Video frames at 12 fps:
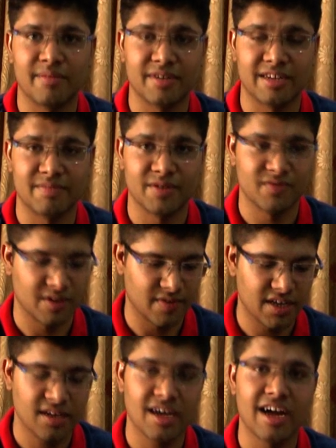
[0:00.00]
I'm Kalpit
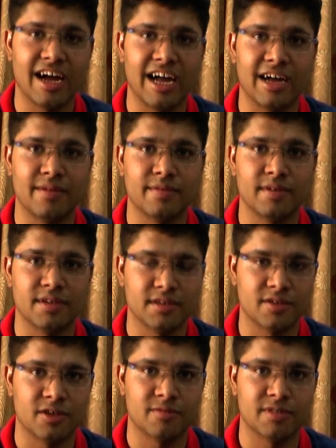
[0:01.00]
Veerwal. I
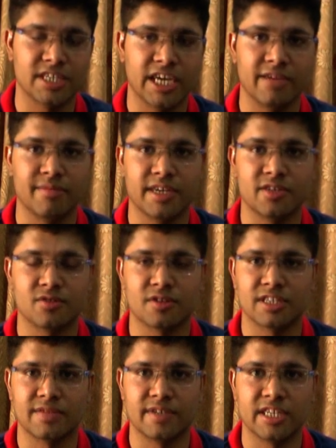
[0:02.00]
have topped JEE Main
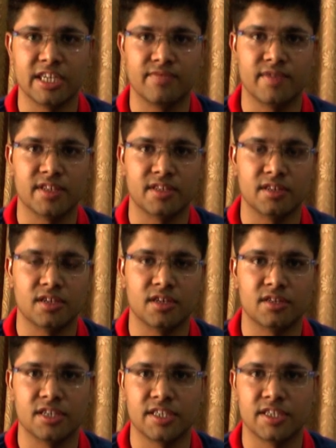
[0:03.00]
2017 with
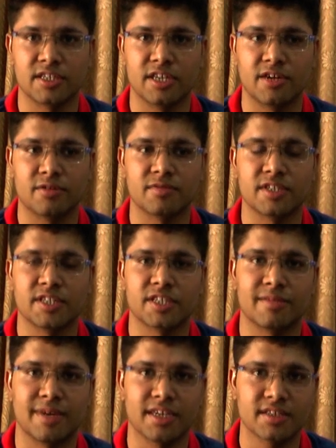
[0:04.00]
360 out of
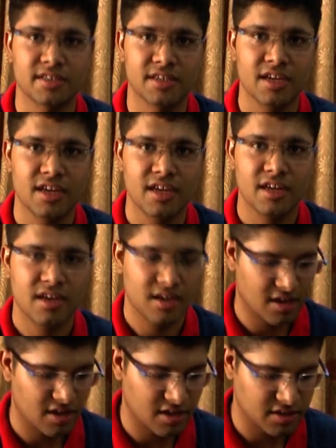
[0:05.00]
360 marks.
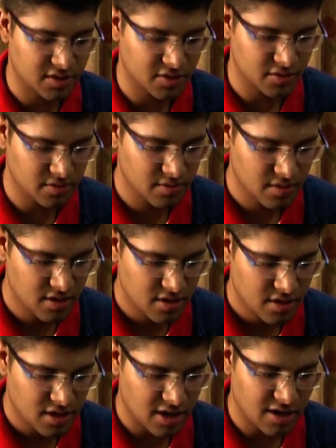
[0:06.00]

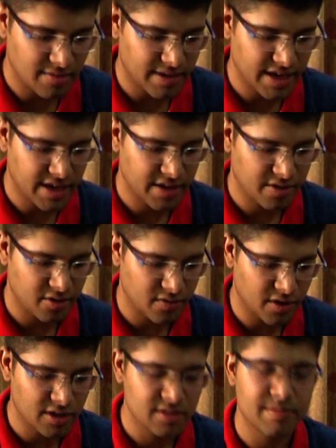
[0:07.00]
My
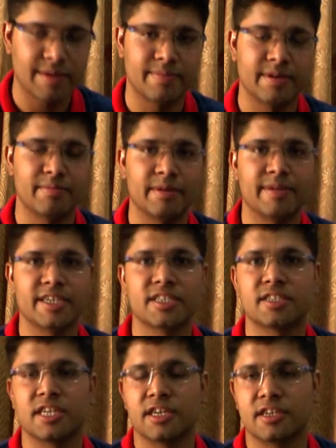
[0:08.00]
overall preparation
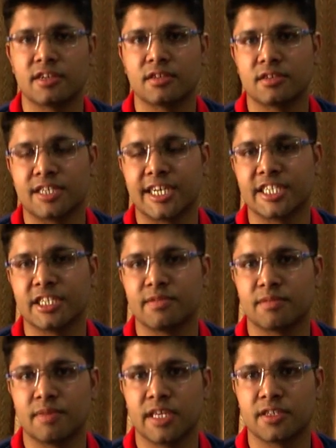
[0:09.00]
strategy
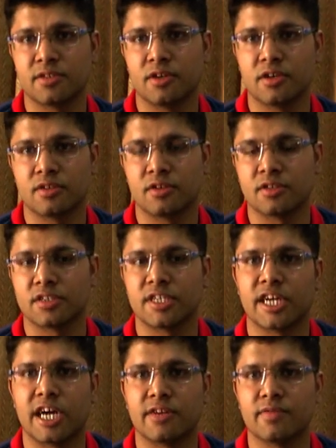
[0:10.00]
was based on
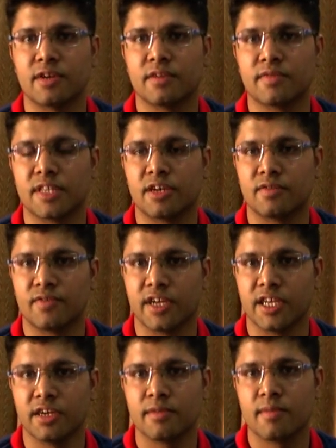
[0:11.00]
constant hard work without
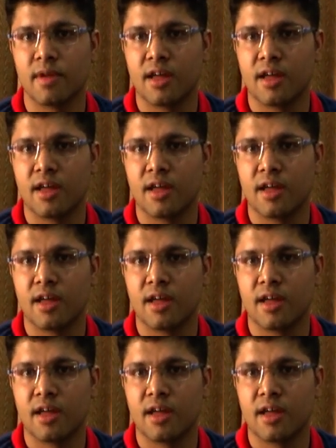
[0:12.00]
failure.